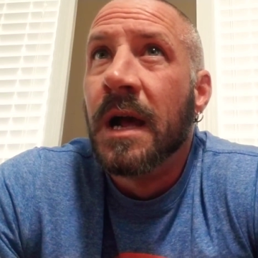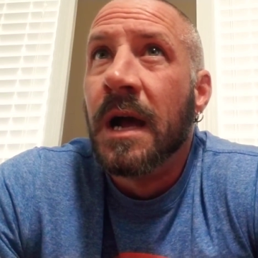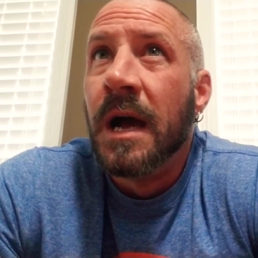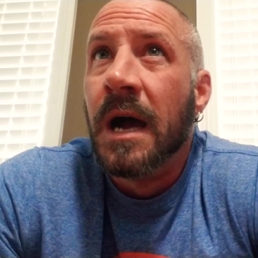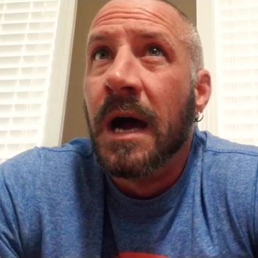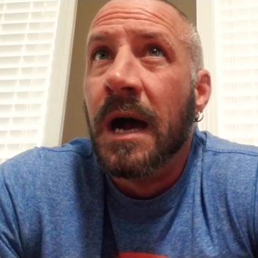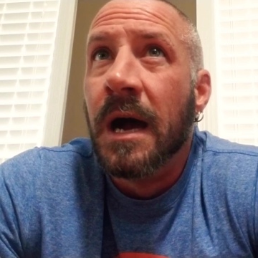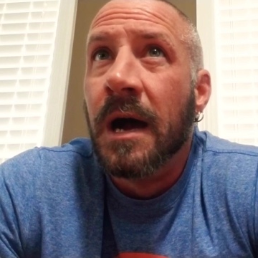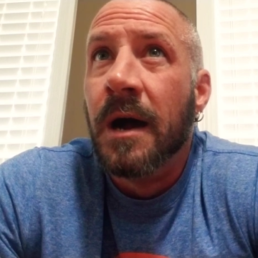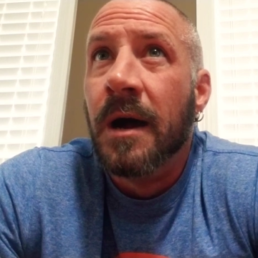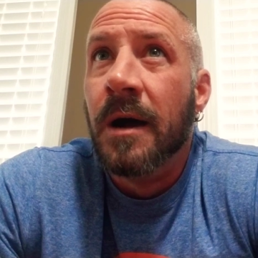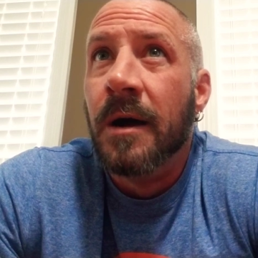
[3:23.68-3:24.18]

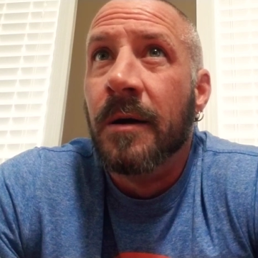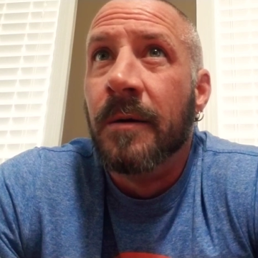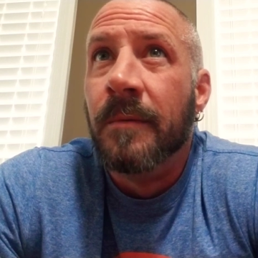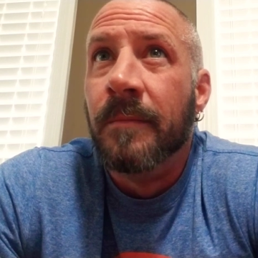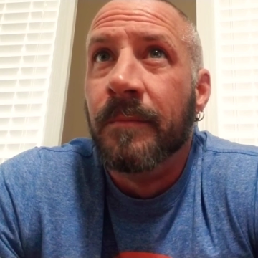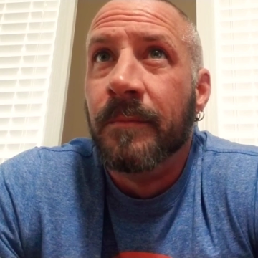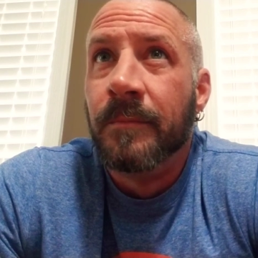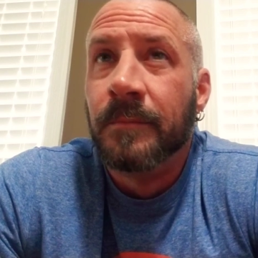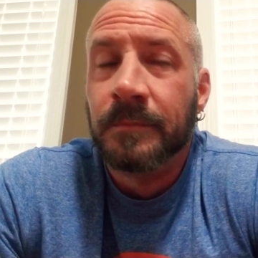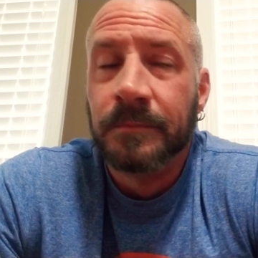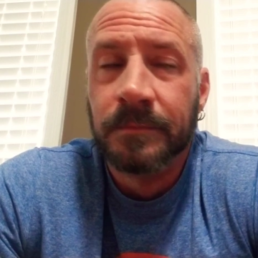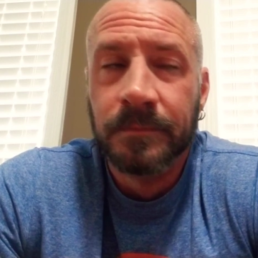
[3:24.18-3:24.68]

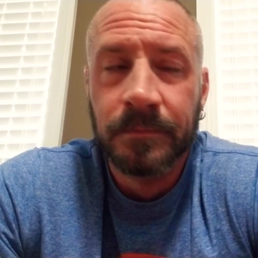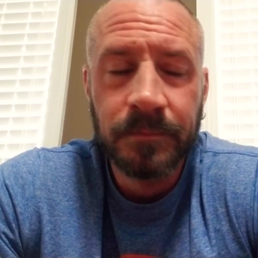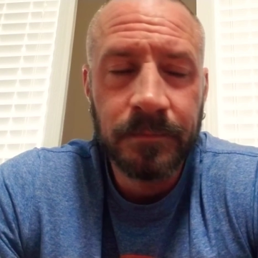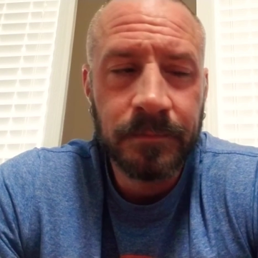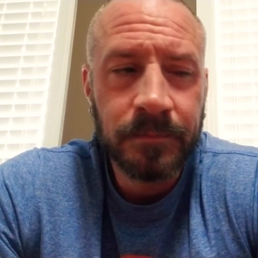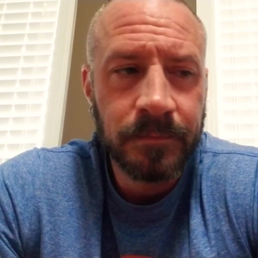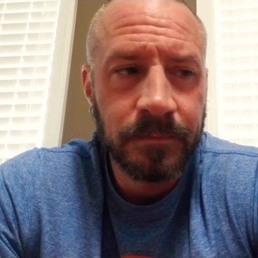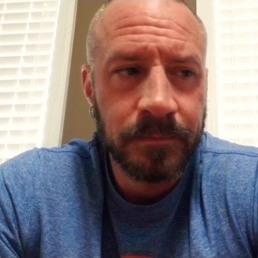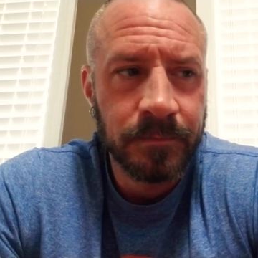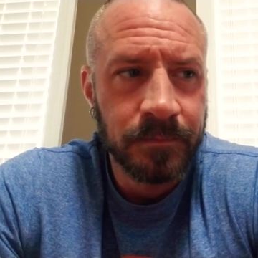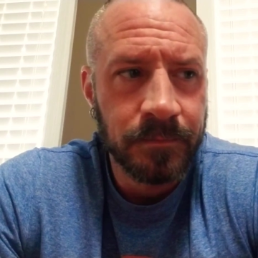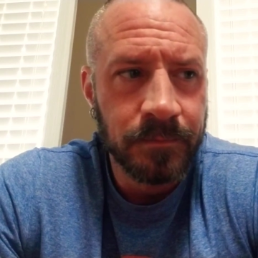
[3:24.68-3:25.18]

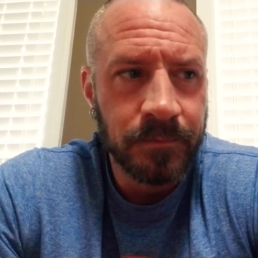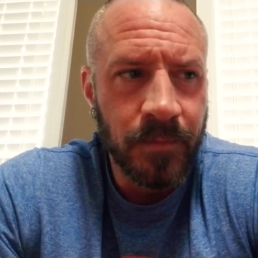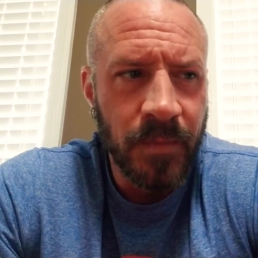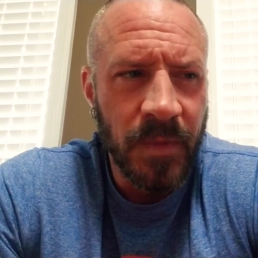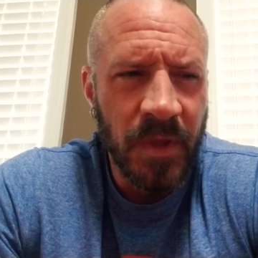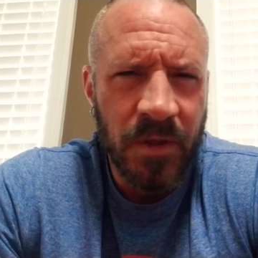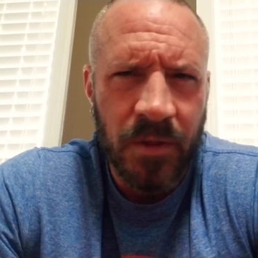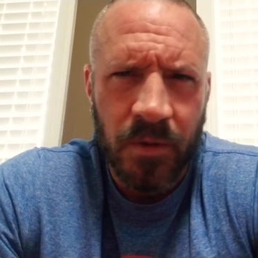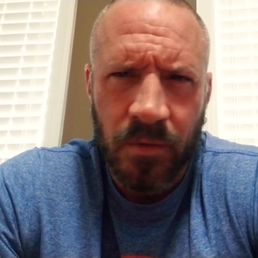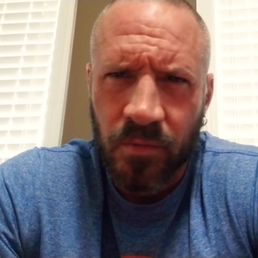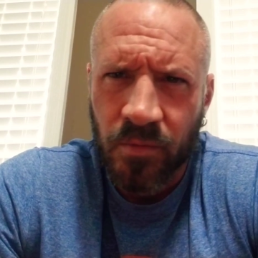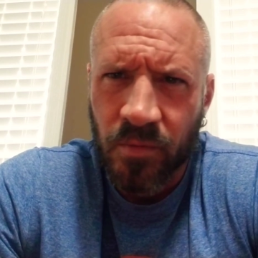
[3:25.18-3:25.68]

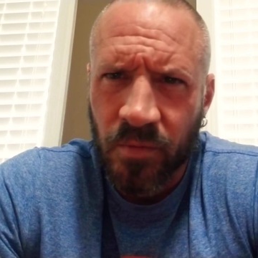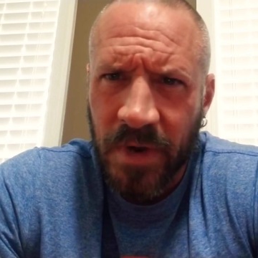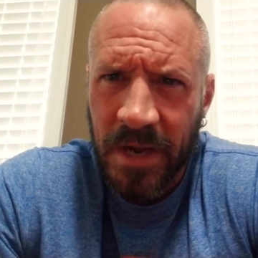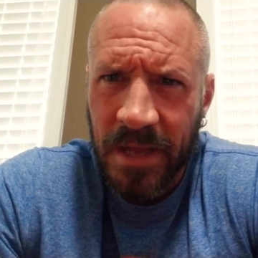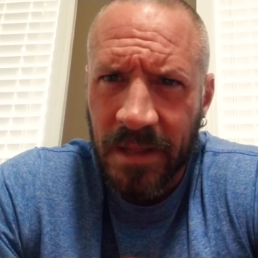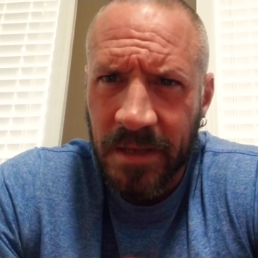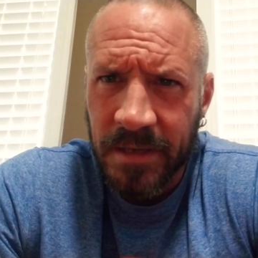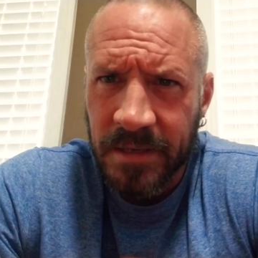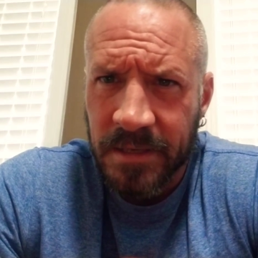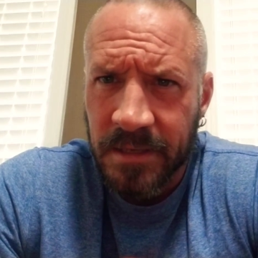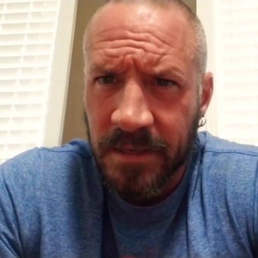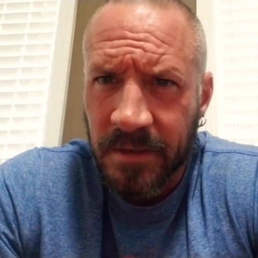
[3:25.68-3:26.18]
The
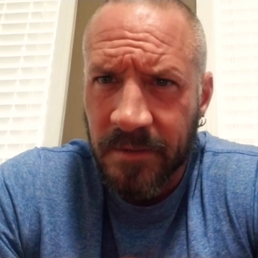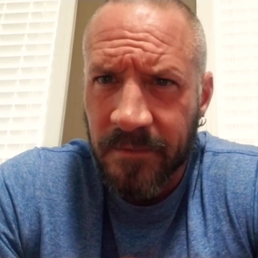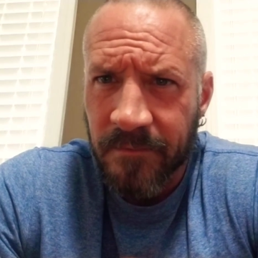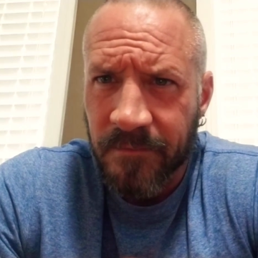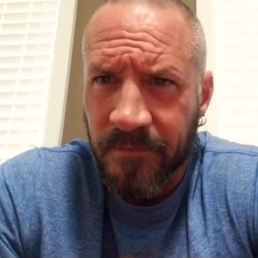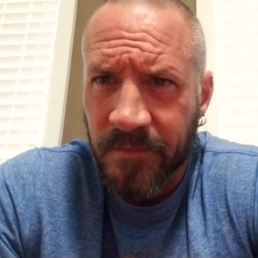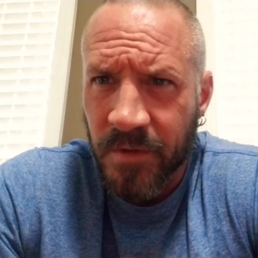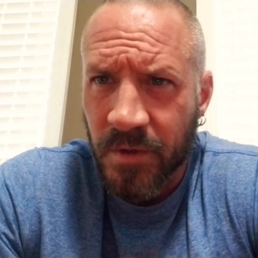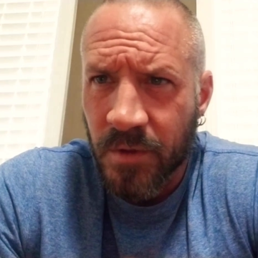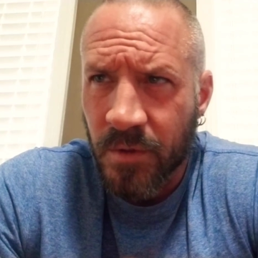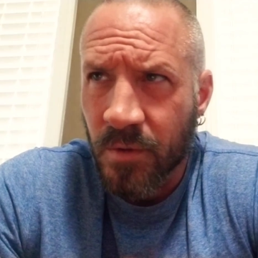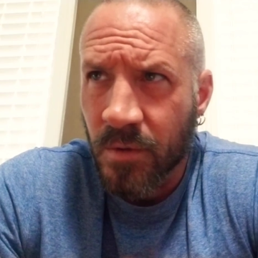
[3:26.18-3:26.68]
relative
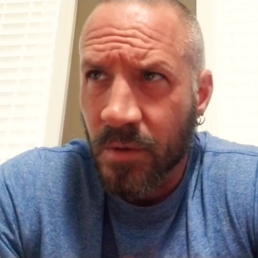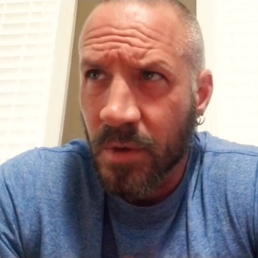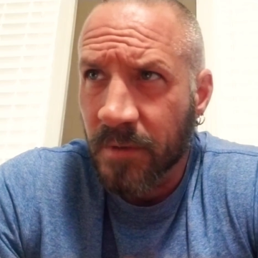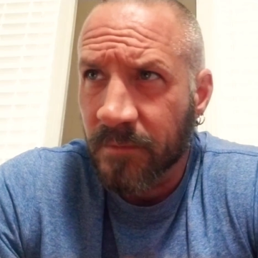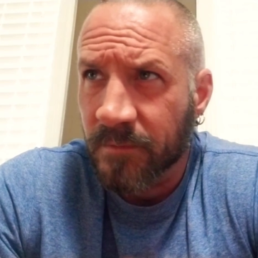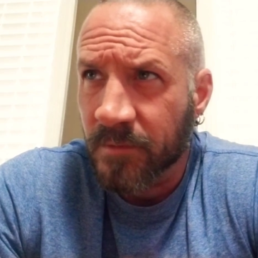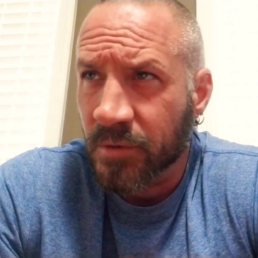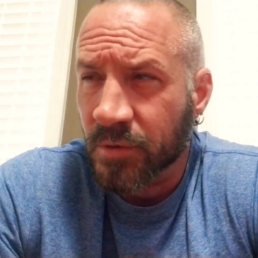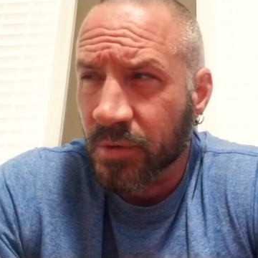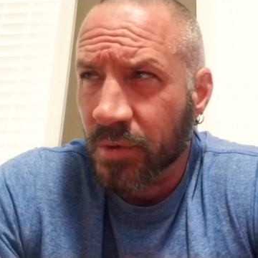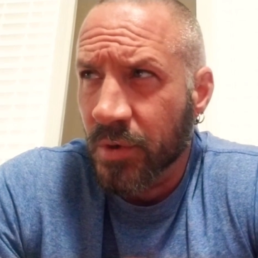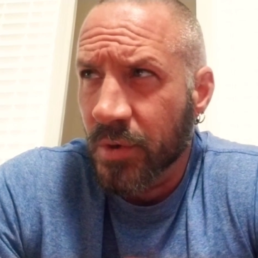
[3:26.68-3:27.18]
view of
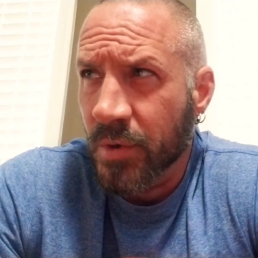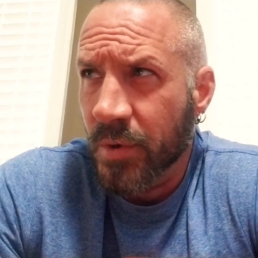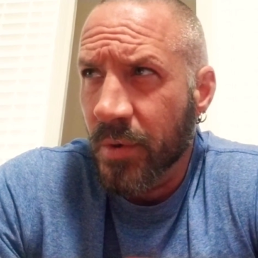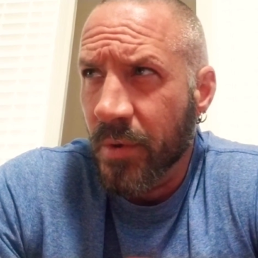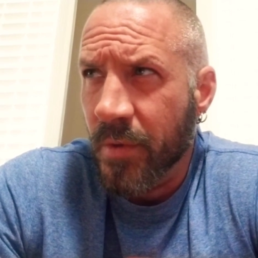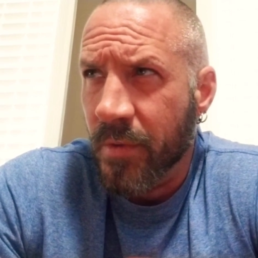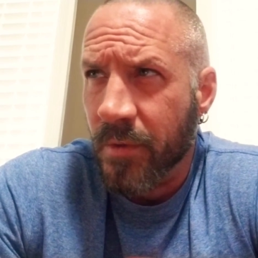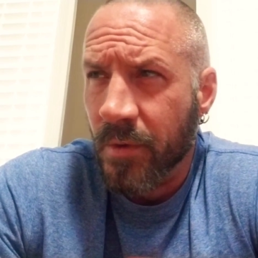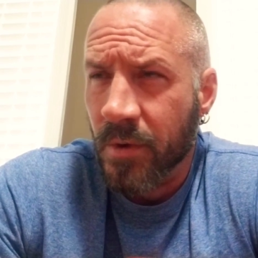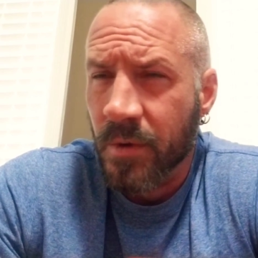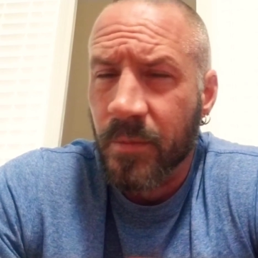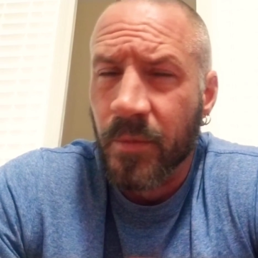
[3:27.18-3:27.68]

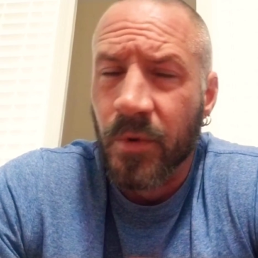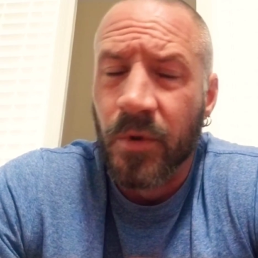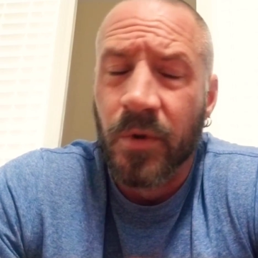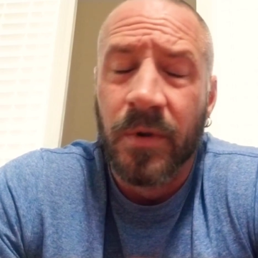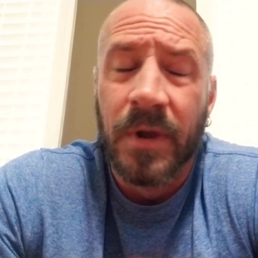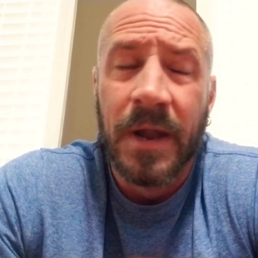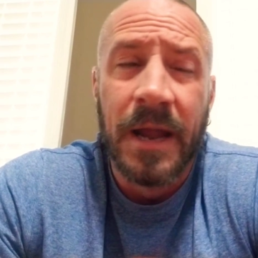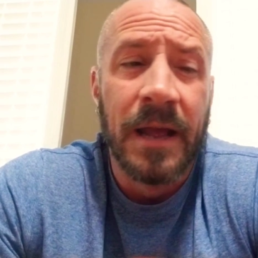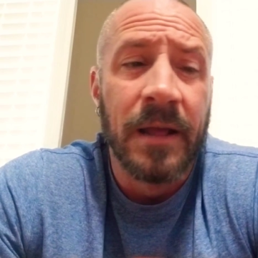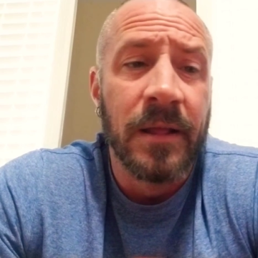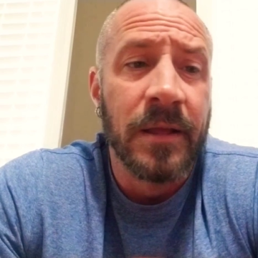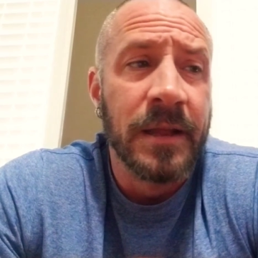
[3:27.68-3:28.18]
truth or
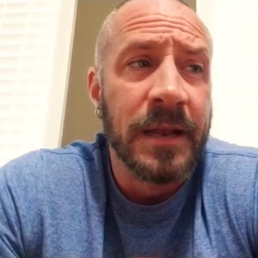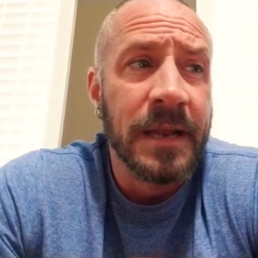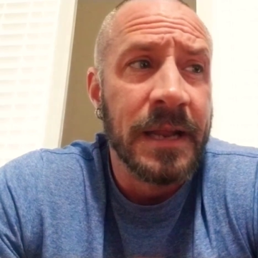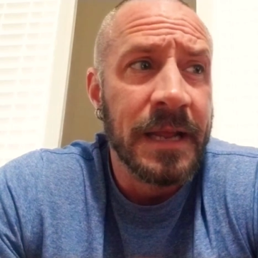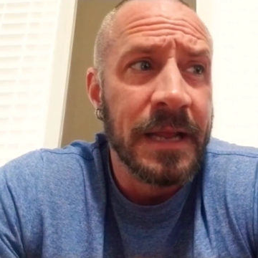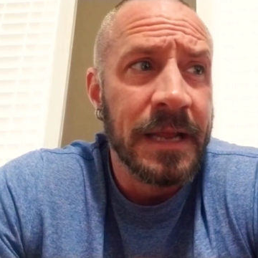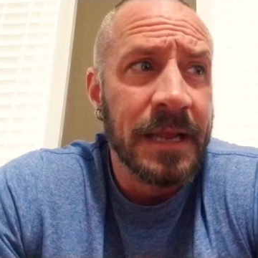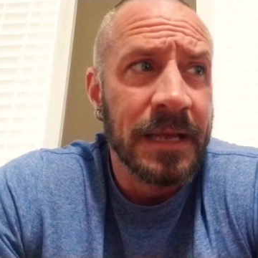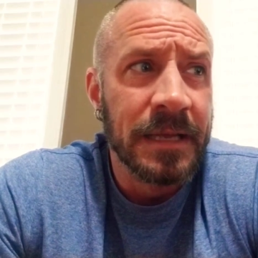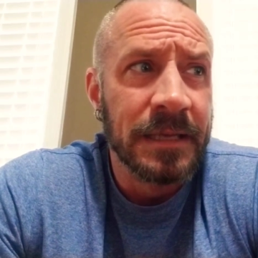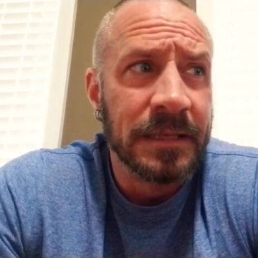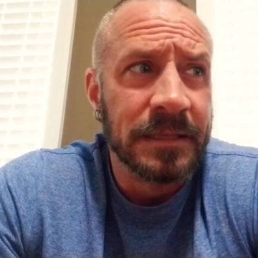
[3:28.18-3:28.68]

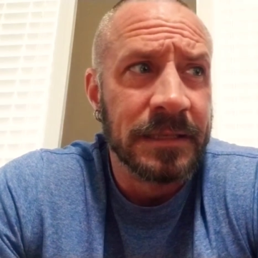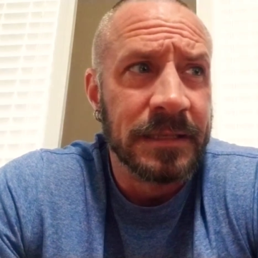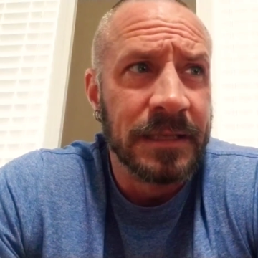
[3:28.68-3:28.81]
morality is